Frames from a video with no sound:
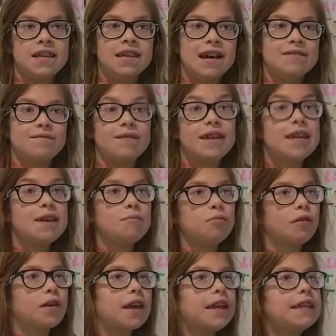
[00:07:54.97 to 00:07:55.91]
yeah, if I
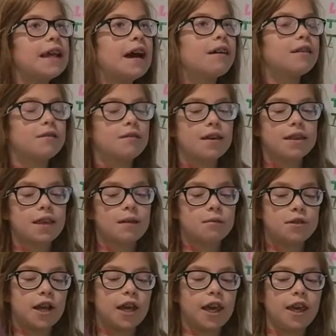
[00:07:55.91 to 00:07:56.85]
keep looking down, it's because
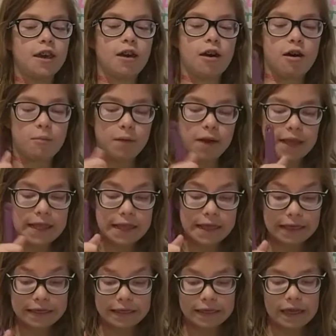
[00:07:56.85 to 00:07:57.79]
I'm checking on my
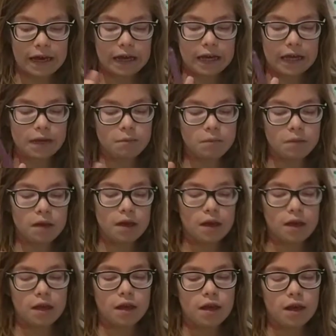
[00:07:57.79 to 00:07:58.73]
slime.
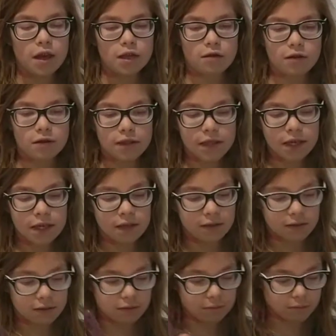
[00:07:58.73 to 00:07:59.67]
So I think